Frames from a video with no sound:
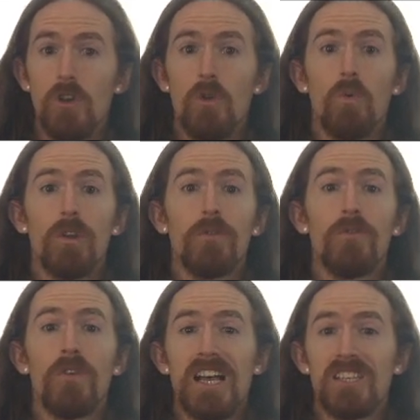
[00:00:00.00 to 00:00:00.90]
where the
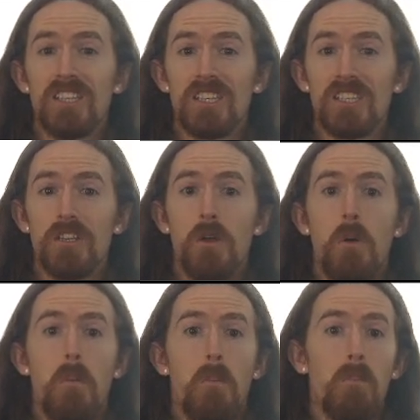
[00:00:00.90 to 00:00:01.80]
fastest
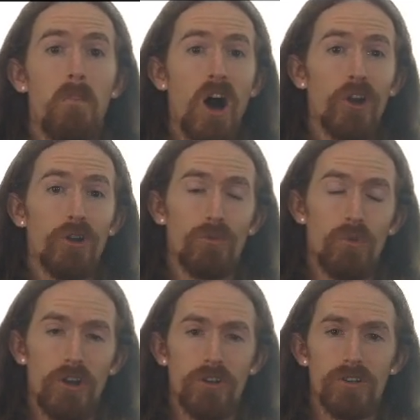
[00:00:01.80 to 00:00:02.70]
modern
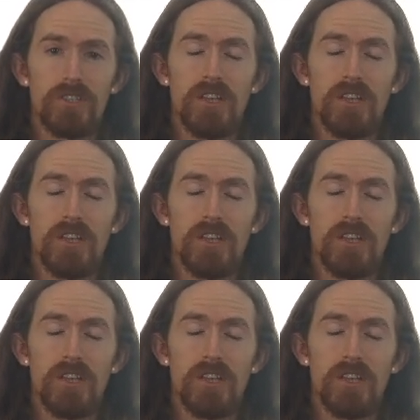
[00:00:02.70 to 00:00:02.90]
runners